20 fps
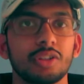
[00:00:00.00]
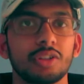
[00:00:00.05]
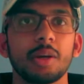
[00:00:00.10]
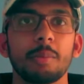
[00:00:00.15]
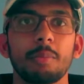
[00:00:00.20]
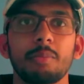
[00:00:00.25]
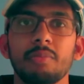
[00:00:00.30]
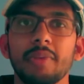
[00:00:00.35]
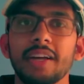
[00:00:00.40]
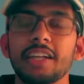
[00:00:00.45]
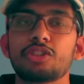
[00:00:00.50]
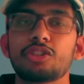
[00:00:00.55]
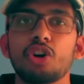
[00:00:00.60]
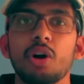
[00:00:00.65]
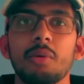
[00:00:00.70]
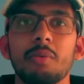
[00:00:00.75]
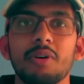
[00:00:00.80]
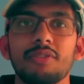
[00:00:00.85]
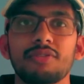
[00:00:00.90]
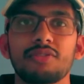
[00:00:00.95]
the main
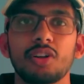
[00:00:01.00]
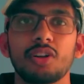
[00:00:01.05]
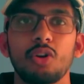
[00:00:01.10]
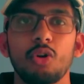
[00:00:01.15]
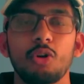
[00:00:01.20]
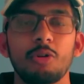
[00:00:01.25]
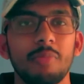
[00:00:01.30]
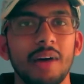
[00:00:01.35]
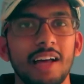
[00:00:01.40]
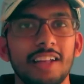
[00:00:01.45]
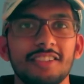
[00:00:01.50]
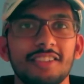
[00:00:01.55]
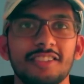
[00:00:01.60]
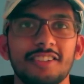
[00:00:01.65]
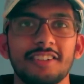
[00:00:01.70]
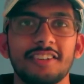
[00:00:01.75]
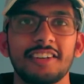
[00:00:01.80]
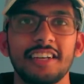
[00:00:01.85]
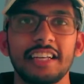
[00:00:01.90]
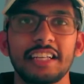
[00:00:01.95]
job of the load
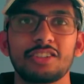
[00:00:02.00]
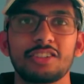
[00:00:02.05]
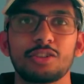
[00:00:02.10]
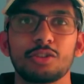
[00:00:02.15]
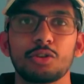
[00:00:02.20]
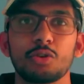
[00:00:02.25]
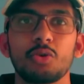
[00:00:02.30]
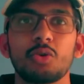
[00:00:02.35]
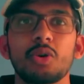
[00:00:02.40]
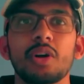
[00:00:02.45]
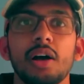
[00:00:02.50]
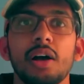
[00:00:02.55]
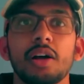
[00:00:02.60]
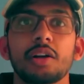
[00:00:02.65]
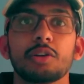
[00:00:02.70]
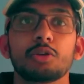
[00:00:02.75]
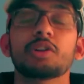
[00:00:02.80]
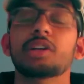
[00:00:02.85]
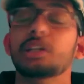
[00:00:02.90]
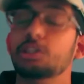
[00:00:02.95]
balancer is to
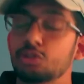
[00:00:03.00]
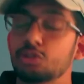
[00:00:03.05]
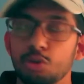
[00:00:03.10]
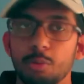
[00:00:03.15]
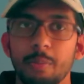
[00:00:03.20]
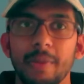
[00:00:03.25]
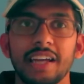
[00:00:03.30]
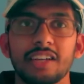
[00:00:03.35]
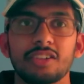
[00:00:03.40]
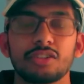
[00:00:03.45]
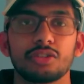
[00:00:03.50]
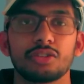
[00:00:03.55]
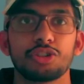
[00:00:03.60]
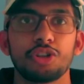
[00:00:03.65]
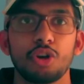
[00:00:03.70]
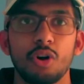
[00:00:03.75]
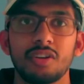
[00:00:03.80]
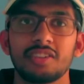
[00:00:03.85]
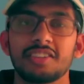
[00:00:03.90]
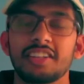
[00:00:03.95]
make
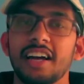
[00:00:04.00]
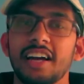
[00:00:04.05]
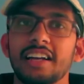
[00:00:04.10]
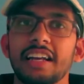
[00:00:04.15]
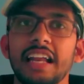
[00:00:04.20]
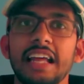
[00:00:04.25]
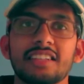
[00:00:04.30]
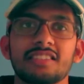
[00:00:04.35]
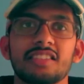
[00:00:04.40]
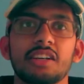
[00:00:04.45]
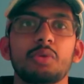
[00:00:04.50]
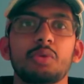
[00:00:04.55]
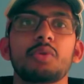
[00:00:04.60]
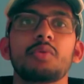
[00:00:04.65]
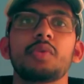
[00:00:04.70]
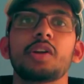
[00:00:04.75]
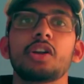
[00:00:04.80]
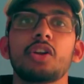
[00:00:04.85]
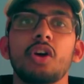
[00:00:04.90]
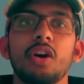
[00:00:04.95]
sure that a server
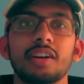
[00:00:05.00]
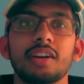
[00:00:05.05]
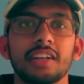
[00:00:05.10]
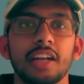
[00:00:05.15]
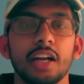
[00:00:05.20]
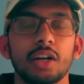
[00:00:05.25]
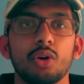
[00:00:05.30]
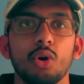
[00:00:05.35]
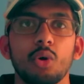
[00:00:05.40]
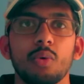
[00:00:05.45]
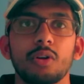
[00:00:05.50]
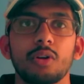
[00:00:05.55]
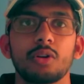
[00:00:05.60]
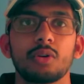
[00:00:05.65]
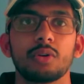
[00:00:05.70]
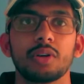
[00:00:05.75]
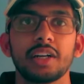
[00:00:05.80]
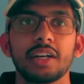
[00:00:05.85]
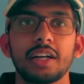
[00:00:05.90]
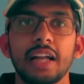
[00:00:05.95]
will not get
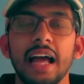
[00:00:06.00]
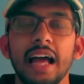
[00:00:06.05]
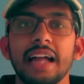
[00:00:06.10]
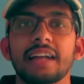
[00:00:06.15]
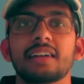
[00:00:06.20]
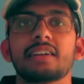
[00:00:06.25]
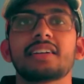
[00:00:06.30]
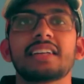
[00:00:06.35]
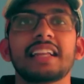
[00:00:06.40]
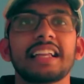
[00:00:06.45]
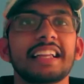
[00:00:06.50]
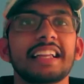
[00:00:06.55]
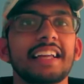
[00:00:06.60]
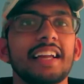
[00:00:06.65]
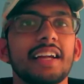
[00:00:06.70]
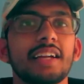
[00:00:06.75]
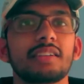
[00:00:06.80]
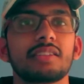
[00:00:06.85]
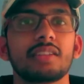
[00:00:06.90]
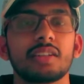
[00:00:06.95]
overloaded and
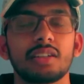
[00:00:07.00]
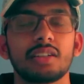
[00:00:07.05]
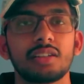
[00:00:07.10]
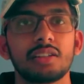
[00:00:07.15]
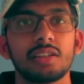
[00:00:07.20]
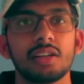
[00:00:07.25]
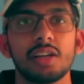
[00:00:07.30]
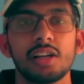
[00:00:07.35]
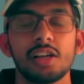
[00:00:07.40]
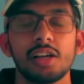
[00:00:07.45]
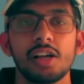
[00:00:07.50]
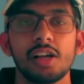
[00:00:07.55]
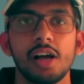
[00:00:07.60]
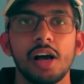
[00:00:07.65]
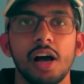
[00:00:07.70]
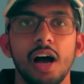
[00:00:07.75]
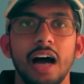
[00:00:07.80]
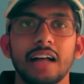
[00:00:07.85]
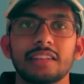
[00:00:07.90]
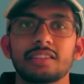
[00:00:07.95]
delegate the
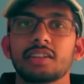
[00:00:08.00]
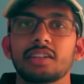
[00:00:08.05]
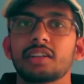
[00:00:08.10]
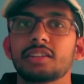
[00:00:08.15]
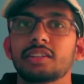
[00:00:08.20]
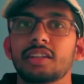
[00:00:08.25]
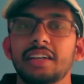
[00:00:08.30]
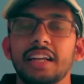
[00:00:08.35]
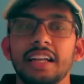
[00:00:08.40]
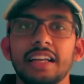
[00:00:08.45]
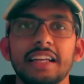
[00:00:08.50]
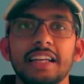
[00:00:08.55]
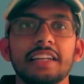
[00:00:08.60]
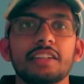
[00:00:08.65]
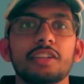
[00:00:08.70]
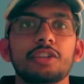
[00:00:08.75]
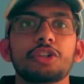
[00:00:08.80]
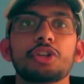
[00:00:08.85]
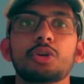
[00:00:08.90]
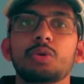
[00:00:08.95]

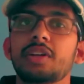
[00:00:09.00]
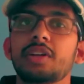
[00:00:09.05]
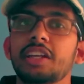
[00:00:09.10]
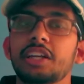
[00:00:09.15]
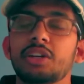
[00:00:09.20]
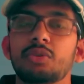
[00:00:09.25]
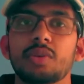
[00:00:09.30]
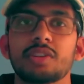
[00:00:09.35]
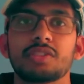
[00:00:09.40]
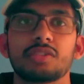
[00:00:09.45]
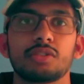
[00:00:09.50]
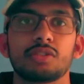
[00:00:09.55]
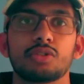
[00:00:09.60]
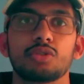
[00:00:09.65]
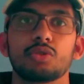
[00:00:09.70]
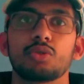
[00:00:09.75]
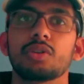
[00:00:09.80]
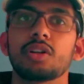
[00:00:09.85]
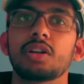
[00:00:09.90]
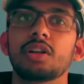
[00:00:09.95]
newly requests
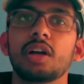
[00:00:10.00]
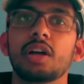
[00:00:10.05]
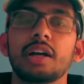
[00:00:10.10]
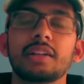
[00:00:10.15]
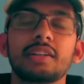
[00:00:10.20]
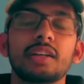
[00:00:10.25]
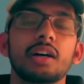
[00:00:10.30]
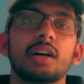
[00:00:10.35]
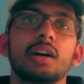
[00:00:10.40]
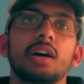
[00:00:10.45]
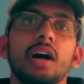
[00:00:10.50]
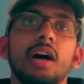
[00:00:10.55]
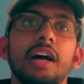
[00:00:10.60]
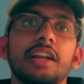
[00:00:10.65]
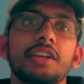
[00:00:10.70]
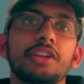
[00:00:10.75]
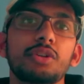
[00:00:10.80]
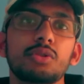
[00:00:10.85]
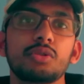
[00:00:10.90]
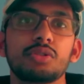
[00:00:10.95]
to the
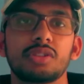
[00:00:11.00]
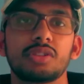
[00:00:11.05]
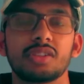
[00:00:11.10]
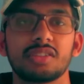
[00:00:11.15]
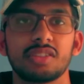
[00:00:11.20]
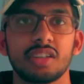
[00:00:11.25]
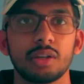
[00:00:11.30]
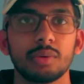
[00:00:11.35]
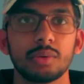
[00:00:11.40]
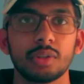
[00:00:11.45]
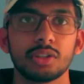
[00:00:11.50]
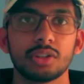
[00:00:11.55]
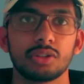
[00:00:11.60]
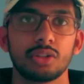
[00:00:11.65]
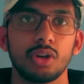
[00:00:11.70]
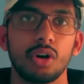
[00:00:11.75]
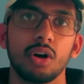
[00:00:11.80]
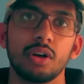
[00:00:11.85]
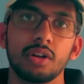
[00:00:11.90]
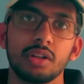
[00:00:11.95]
unused servers
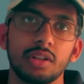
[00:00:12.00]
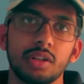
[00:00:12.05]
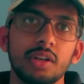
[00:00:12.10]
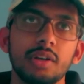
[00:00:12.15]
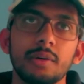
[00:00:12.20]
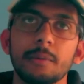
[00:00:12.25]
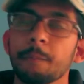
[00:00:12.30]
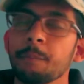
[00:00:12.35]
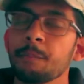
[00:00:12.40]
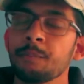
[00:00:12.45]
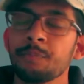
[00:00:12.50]
or the